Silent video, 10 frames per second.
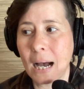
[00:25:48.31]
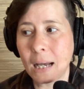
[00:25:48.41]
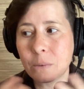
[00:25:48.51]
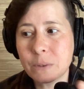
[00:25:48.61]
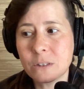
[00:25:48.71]

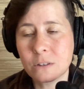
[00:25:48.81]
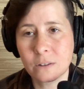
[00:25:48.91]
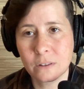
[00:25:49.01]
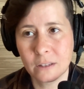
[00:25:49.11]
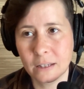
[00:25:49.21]
I would
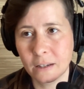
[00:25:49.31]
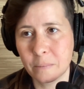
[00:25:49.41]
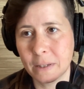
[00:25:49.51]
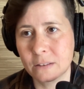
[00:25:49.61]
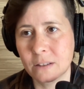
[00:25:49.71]
start thinking
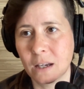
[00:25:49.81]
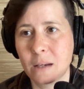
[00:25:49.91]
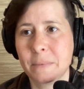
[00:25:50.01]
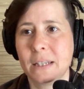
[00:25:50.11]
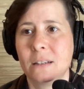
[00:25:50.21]
about
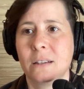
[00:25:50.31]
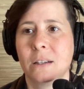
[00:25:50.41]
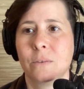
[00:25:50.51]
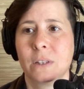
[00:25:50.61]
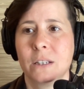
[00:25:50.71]
diamond
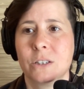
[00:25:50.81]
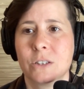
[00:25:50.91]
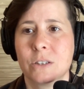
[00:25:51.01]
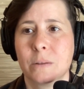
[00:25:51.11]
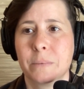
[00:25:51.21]
in
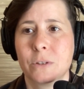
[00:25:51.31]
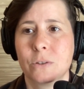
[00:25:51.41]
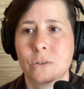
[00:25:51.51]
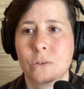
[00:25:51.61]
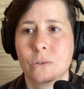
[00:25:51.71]
relationship
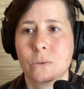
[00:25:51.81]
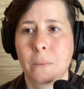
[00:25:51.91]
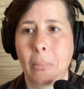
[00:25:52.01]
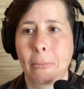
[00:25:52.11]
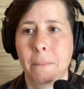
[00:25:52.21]

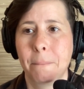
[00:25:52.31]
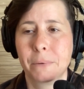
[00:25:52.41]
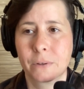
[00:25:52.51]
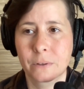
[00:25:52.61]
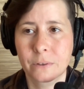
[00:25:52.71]
to
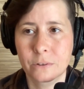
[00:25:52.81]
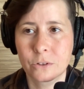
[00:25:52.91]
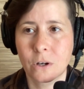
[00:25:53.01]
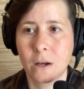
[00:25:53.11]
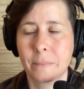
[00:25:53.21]
birth
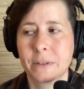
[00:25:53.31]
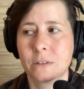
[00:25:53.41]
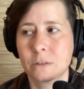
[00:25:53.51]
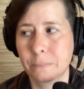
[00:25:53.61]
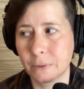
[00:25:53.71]

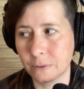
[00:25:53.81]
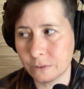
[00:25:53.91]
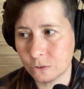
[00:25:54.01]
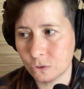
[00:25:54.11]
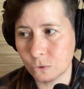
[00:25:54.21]
traumas,
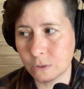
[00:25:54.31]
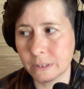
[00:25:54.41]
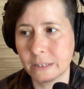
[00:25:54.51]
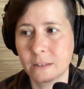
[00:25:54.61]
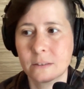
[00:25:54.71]
birth
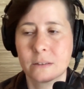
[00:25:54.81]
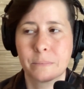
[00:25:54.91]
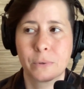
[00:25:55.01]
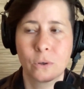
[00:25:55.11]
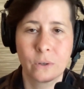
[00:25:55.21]
stories,
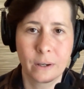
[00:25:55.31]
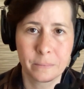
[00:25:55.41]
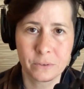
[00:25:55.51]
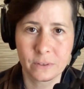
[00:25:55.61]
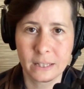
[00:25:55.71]

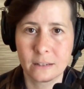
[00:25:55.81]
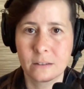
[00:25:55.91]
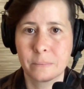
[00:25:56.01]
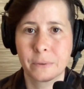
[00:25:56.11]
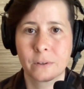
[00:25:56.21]
programs related
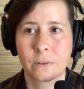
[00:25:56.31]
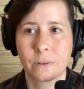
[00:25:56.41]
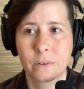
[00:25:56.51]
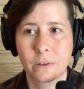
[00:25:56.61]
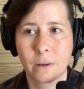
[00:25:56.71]
to
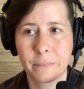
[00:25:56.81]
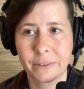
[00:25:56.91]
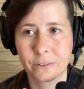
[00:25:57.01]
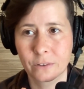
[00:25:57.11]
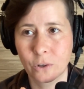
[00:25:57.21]
birth, a
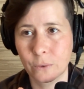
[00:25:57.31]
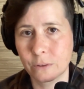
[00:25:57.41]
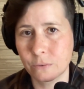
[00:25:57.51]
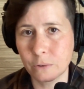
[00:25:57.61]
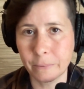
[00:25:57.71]
mother
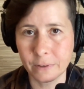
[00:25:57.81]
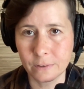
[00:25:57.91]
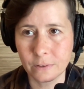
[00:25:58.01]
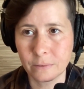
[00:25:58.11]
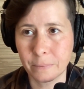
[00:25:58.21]
going through
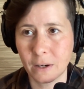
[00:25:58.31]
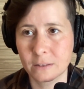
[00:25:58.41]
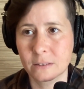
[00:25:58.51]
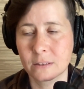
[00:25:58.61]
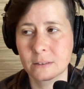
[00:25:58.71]
birth
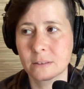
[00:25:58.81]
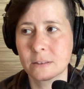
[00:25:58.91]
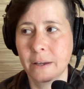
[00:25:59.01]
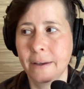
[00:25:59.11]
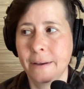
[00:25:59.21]

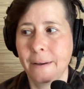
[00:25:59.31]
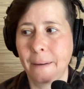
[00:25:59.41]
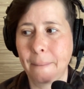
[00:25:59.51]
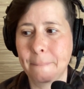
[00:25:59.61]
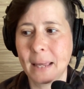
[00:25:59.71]
processes,
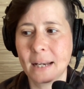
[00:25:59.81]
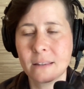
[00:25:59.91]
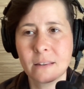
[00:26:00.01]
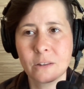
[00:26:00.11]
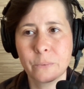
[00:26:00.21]
um,
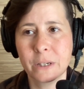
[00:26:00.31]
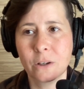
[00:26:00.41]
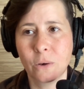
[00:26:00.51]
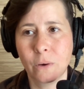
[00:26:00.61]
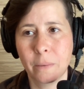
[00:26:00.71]
anything that we
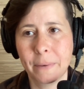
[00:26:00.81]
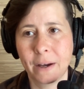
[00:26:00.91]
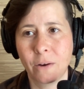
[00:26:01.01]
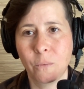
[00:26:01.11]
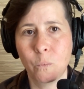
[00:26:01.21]
know
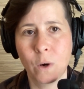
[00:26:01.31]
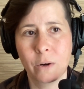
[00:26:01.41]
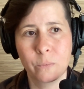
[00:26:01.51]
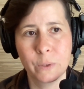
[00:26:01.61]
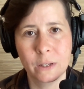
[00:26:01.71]
about
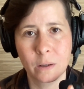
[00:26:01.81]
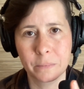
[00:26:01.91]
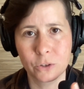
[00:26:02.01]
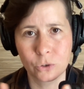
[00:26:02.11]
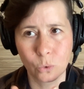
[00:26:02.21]
what we
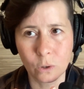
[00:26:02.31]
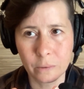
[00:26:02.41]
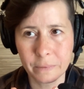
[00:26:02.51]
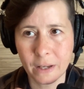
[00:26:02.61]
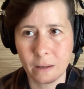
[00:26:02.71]

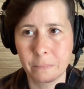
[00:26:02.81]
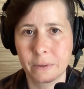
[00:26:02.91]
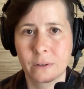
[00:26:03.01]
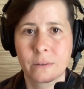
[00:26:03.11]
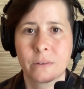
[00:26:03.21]
absorbed at
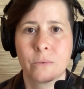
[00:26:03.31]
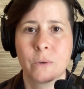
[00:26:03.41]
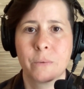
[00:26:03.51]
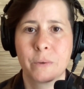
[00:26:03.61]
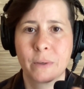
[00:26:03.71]
birth,
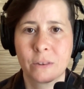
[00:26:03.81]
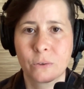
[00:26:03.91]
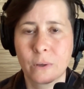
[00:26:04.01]
what we went